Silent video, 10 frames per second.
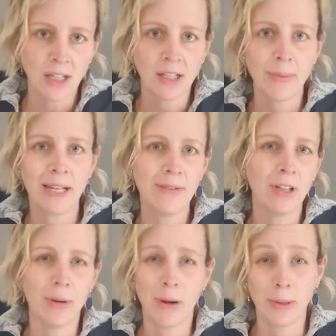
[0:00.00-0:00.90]
So given
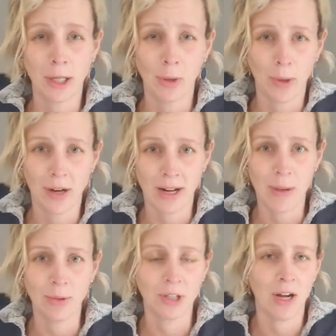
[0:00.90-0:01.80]
that I'm only going to wear it a
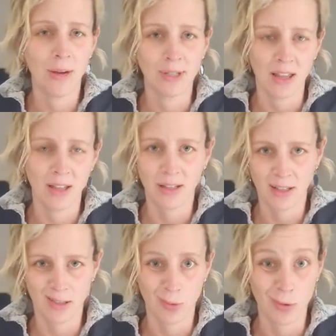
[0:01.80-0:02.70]
couple of times, I think that
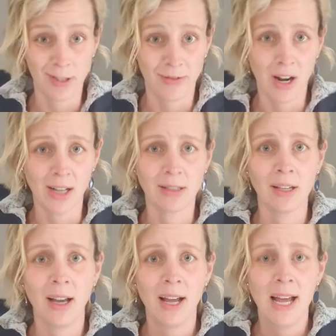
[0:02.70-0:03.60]
this will suffice.
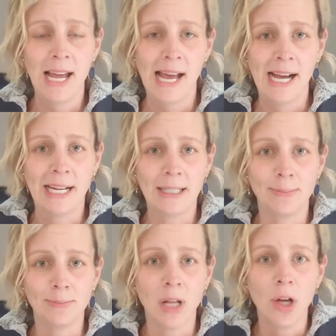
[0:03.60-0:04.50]

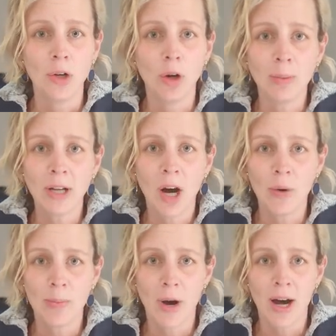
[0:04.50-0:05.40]
Normally I
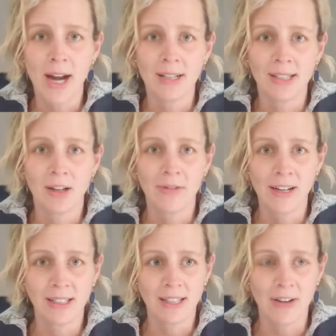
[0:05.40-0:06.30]
would buy
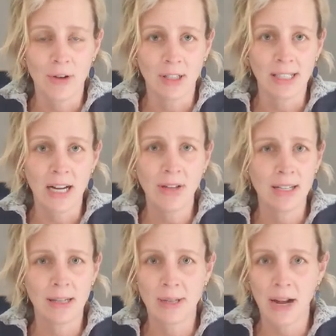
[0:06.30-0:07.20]
Seraphine stuff on sale. They
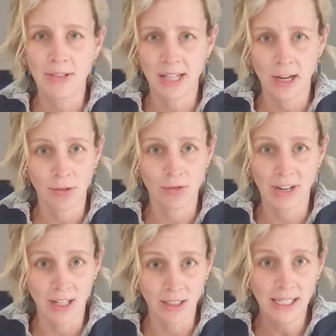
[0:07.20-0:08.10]
seem to have sales
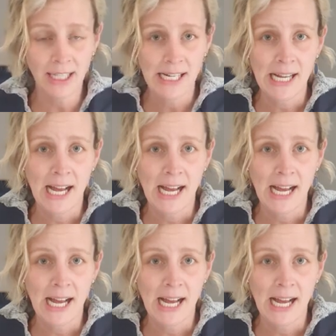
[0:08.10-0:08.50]
regularly.